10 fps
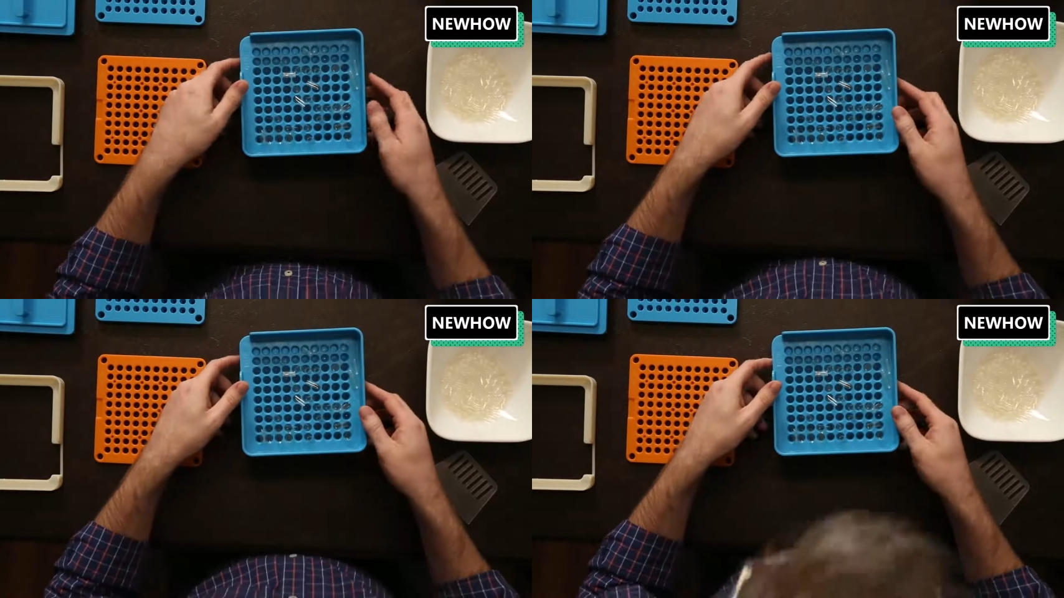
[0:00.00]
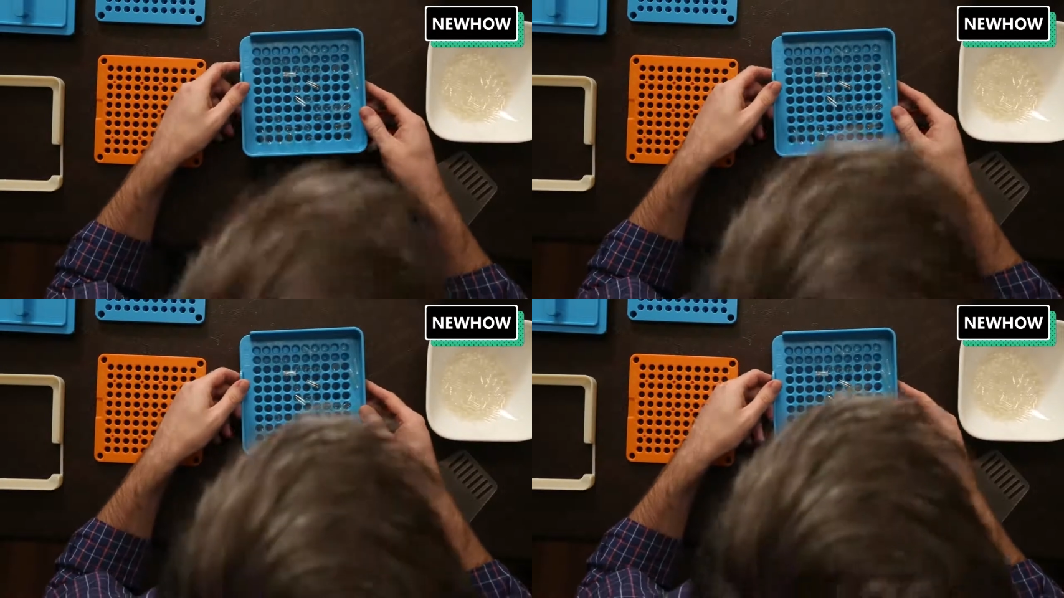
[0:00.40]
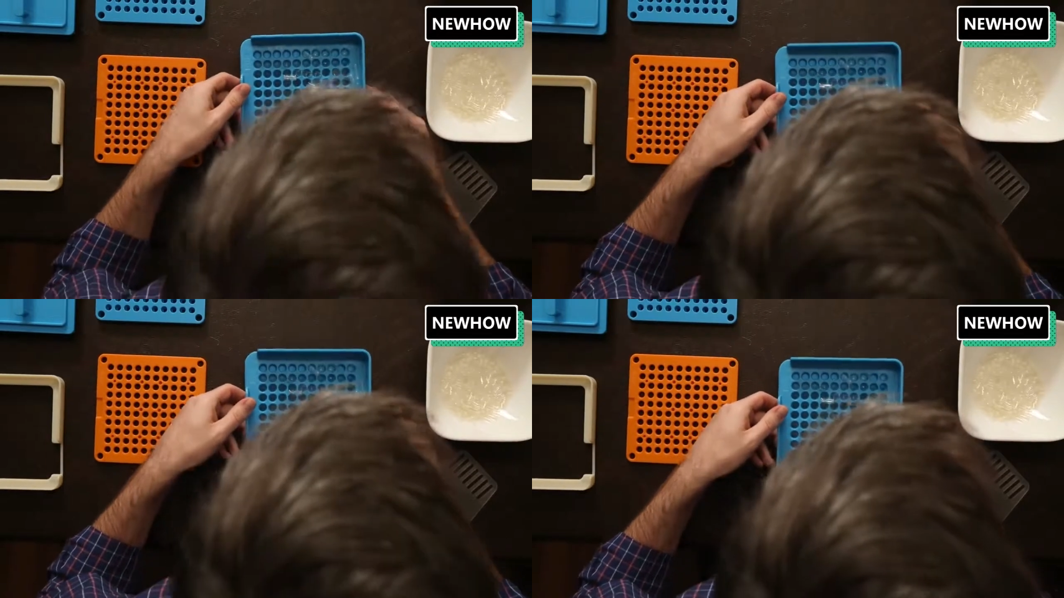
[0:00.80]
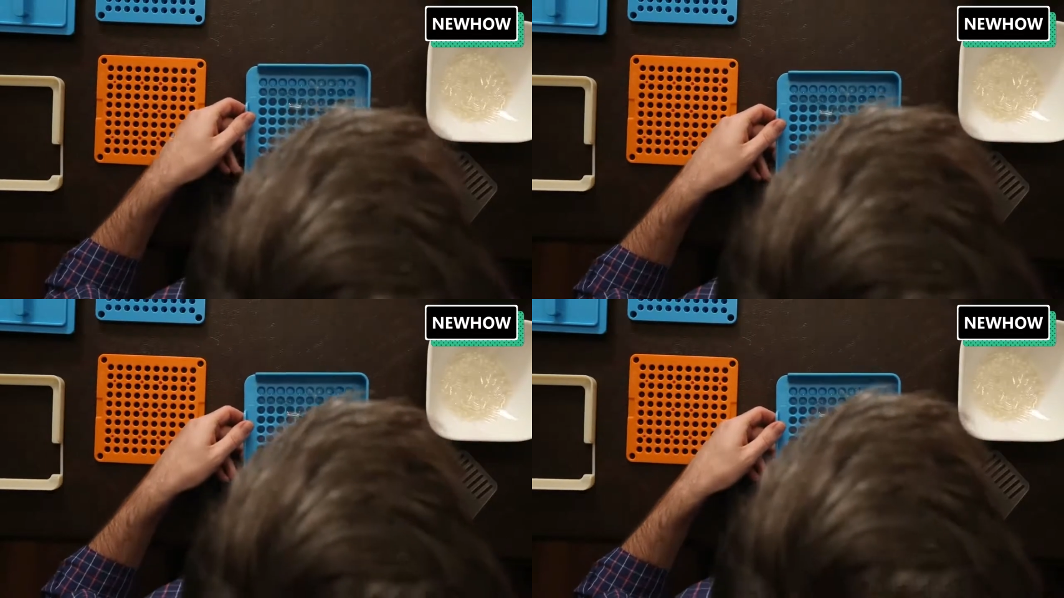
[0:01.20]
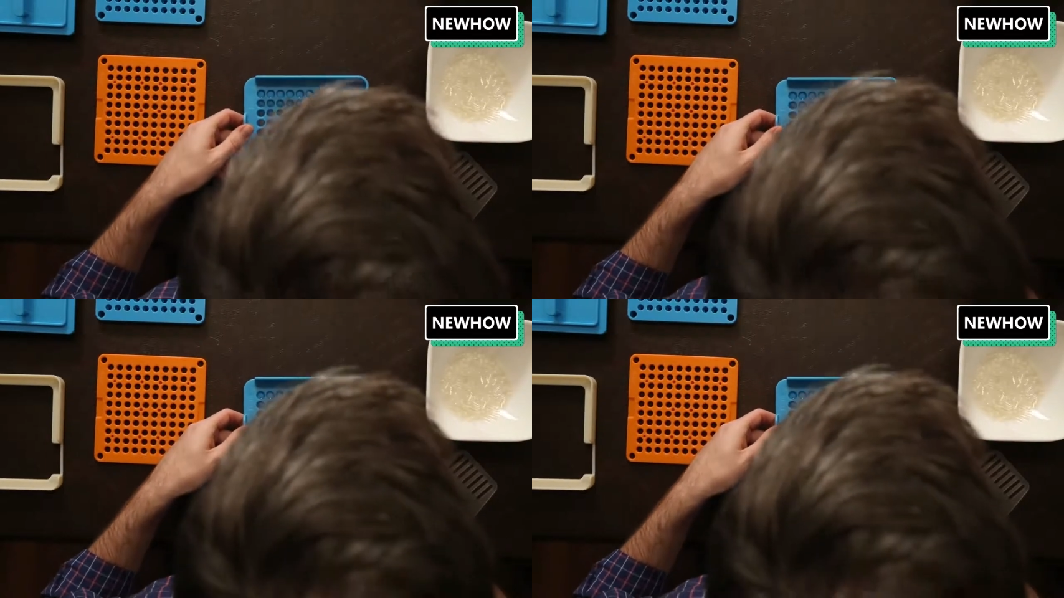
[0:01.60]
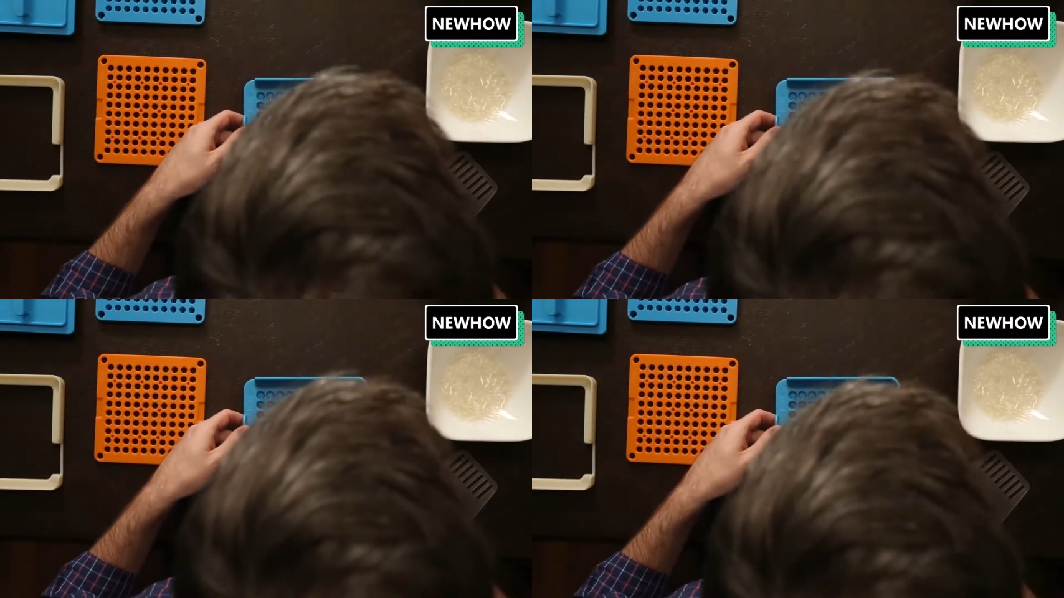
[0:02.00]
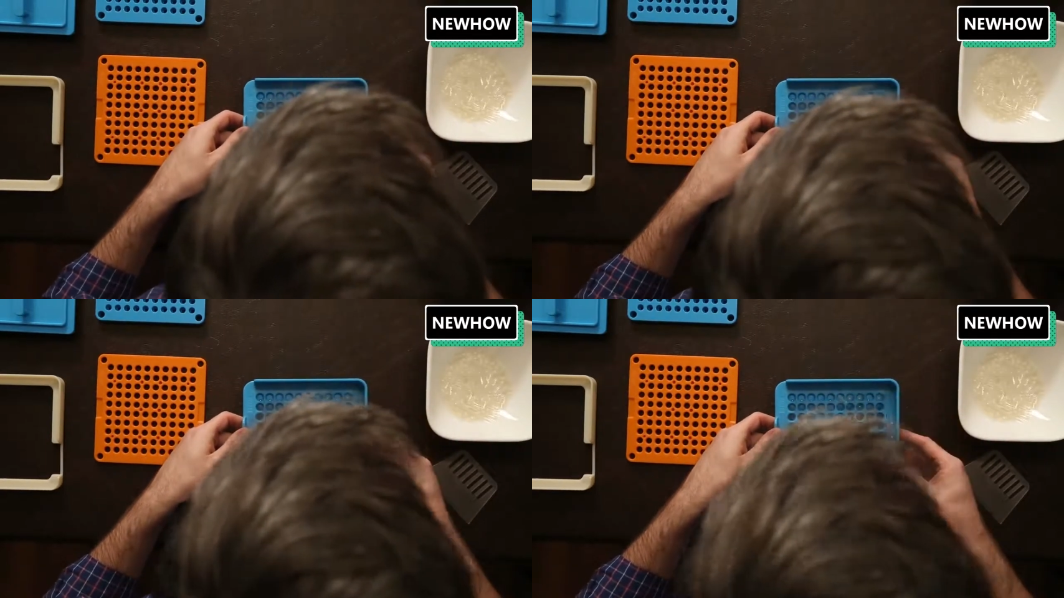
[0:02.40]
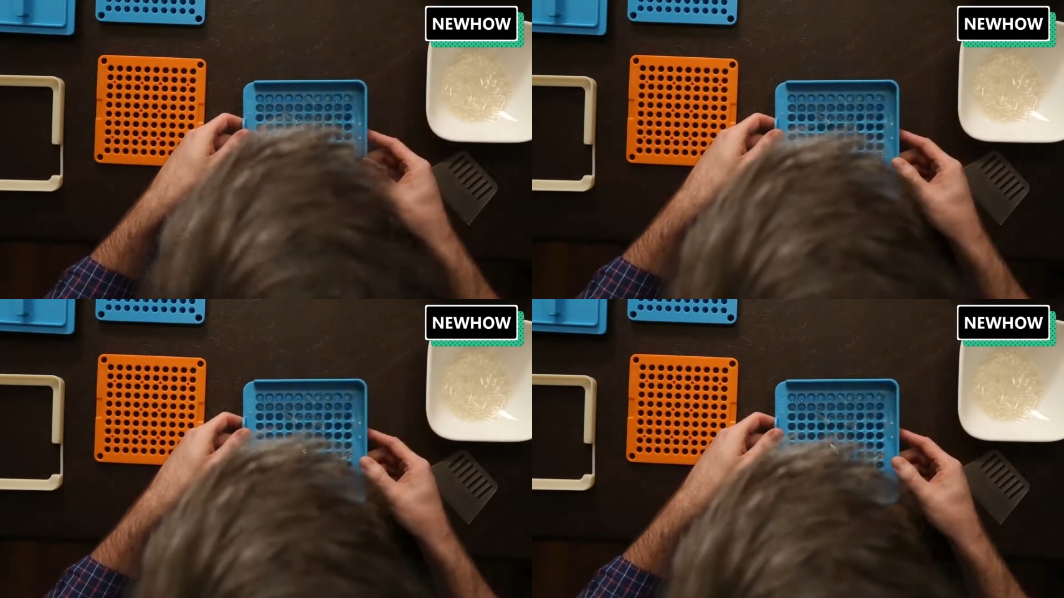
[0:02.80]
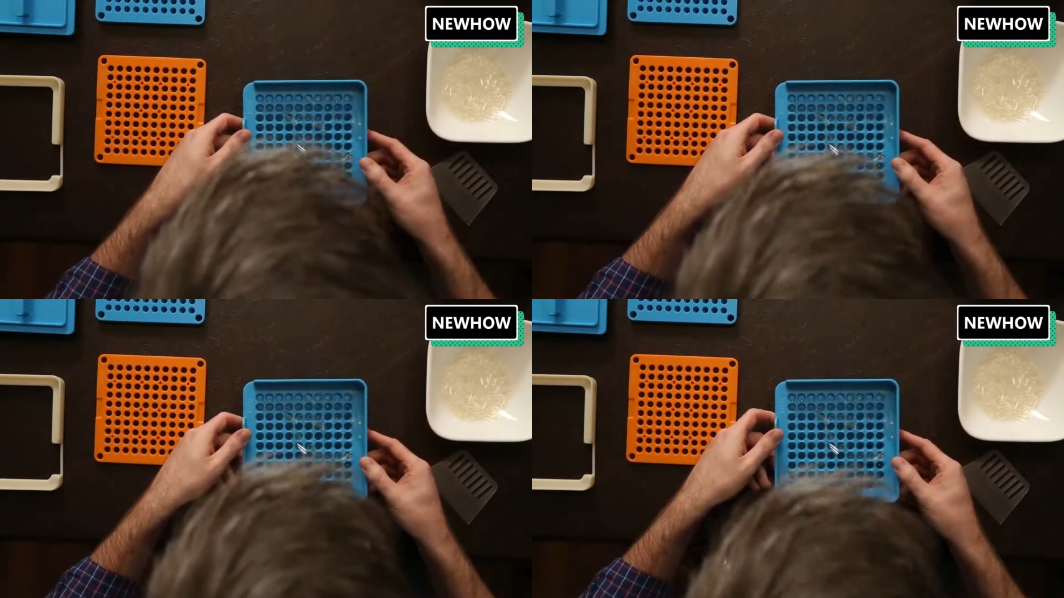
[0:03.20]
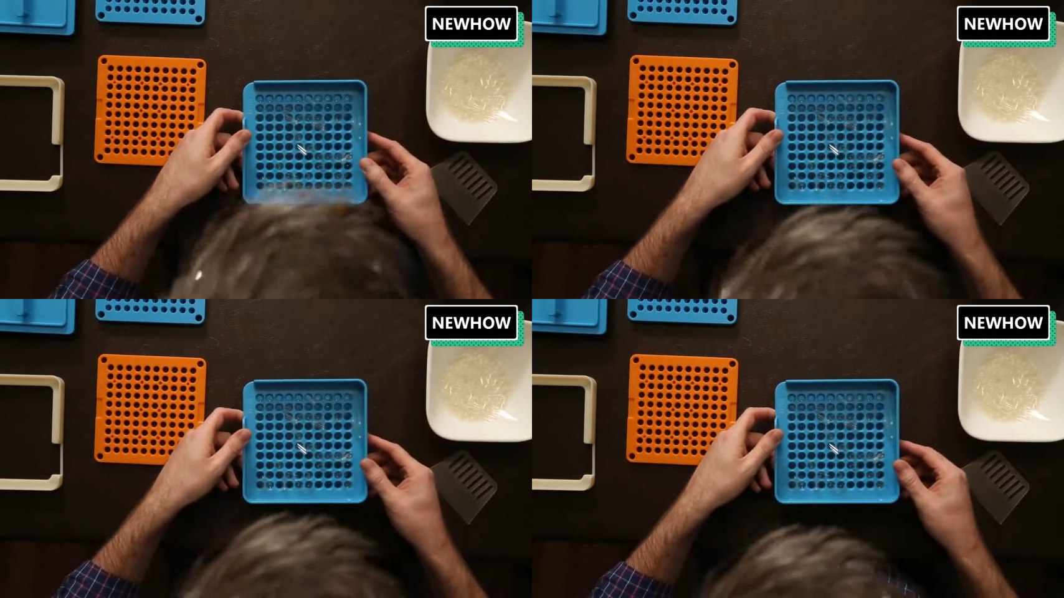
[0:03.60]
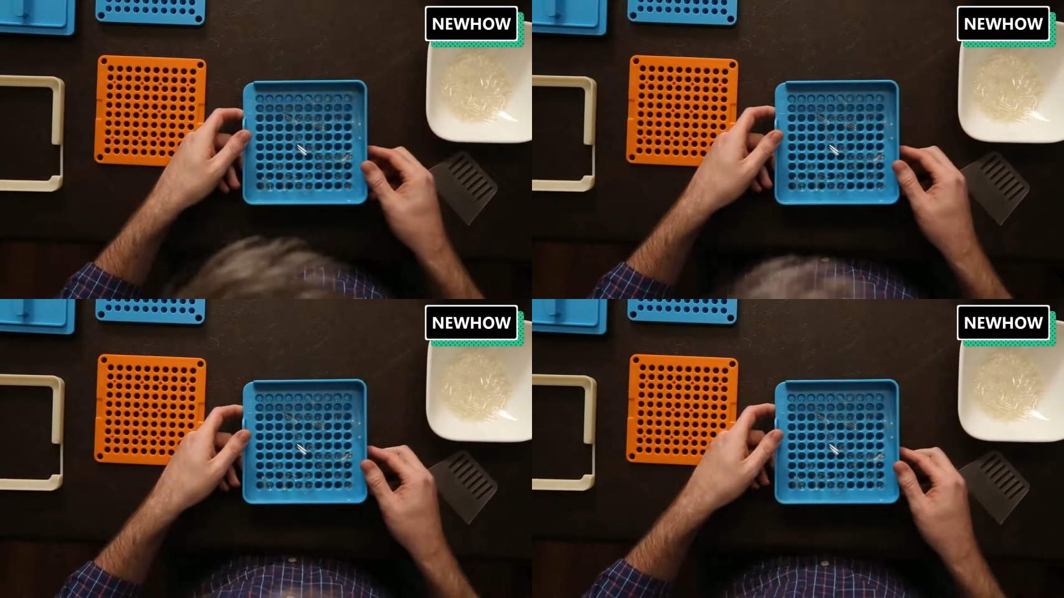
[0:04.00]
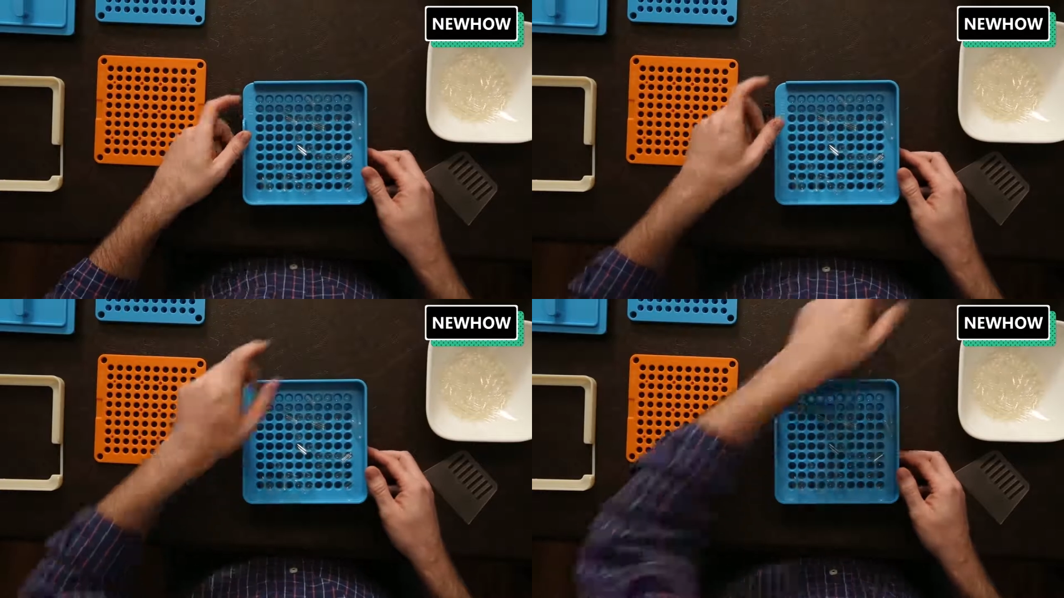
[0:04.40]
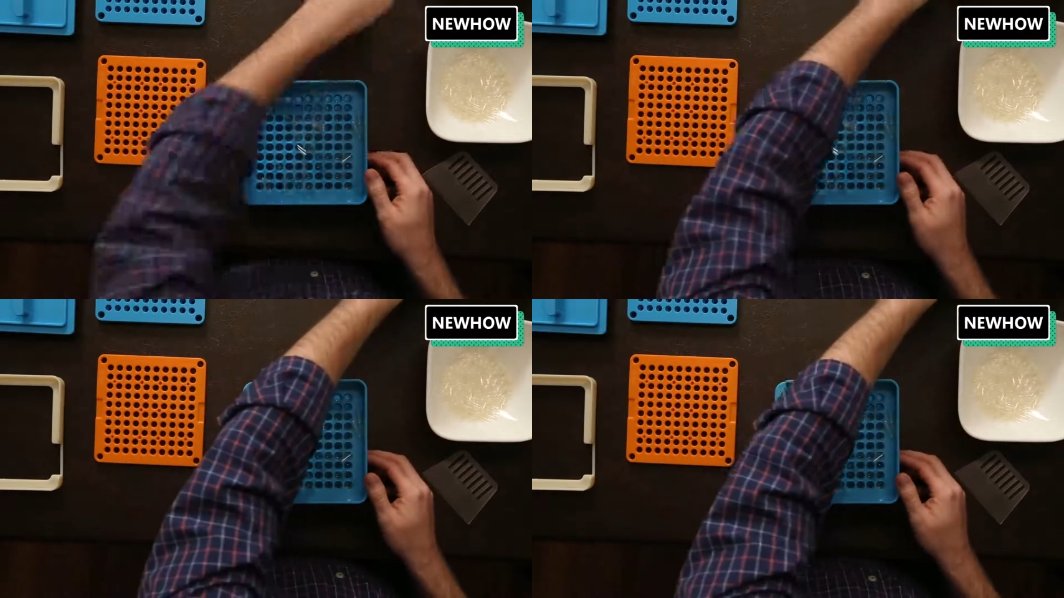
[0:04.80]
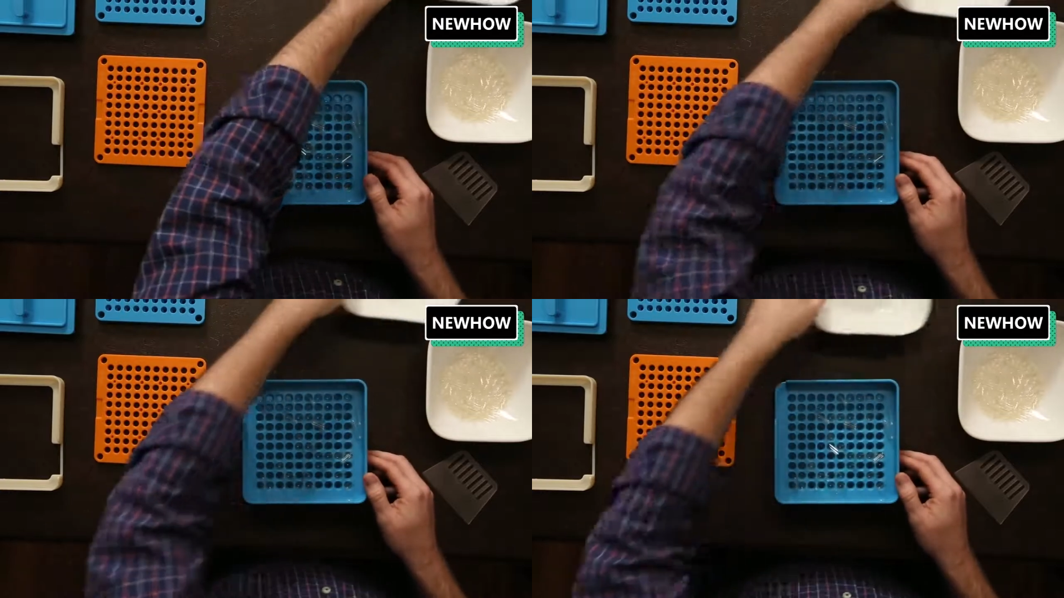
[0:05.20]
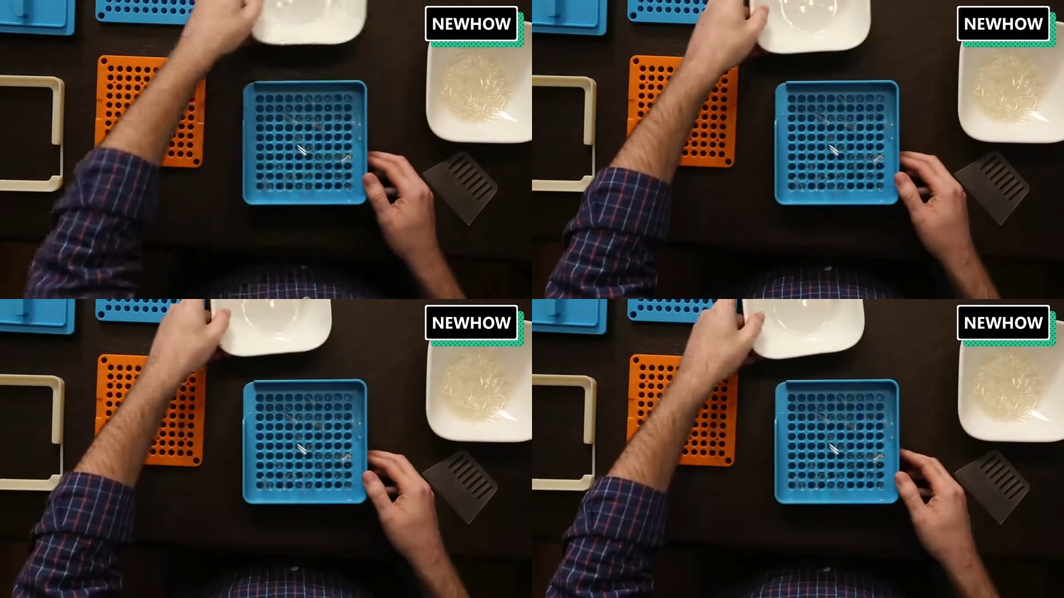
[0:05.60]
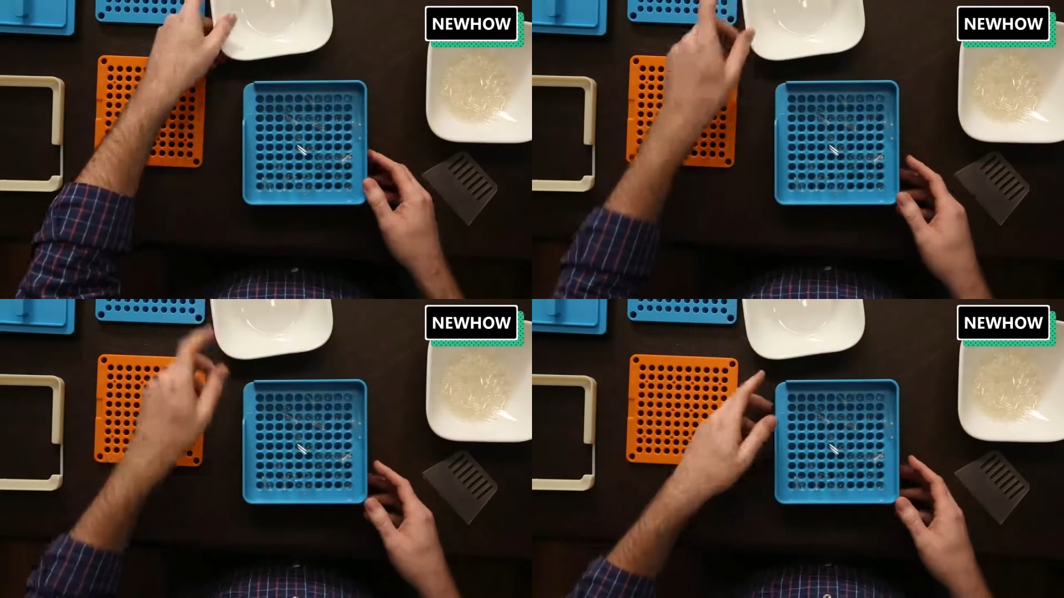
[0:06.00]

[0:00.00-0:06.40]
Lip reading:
No face is visible, so there are no lips to read.